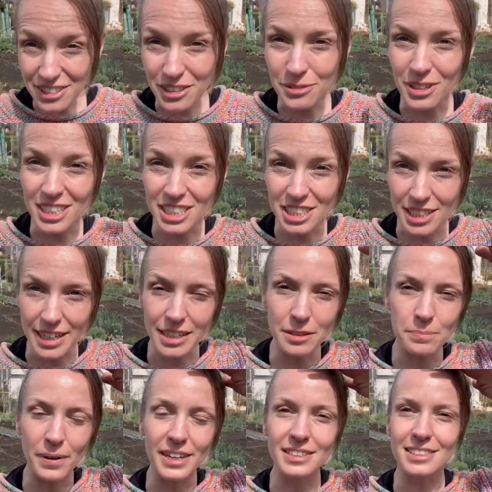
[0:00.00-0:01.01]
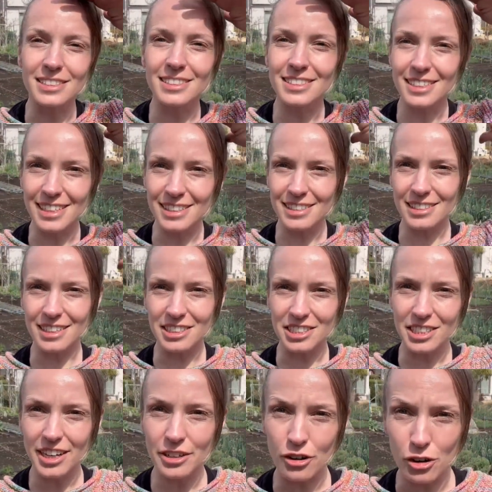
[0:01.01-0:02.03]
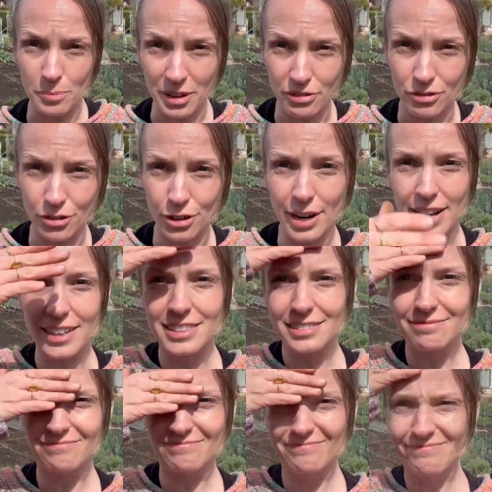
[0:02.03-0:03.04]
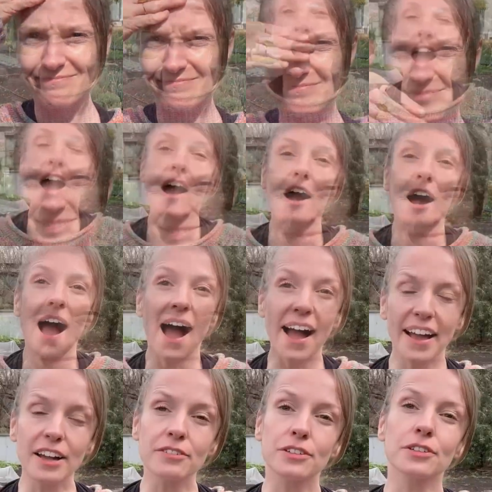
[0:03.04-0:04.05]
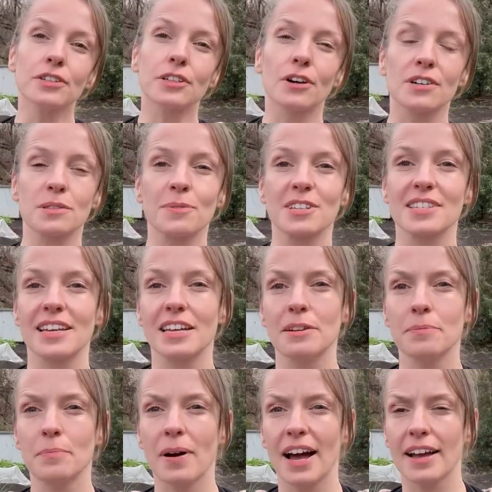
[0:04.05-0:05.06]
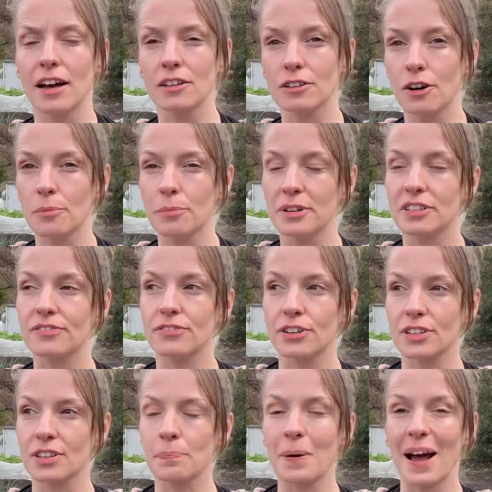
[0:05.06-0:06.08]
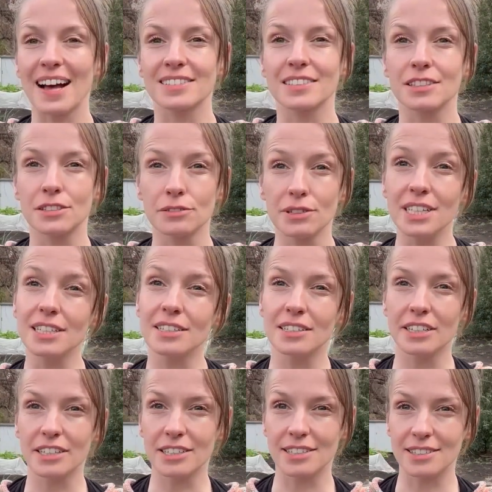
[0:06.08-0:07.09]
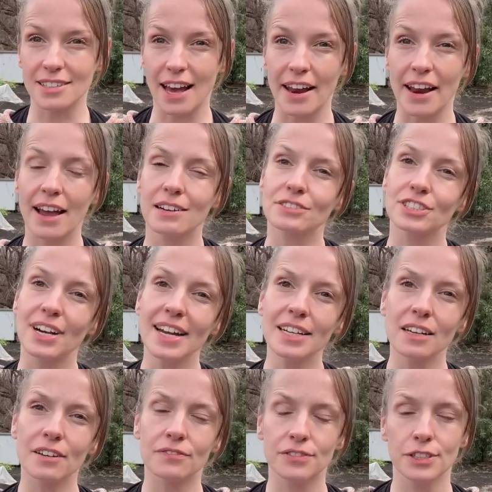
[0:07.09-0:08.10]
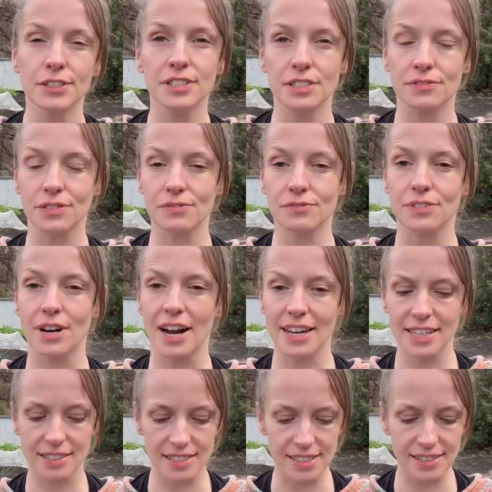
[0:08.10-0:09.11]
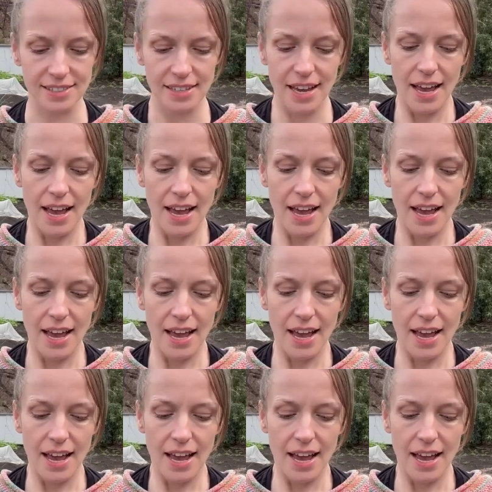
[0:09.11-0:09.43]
know what is shining brighter today, the sunshine or my forehead. I have grown cosmos in my allotment for the past 3 years and I have tried a few different varieties.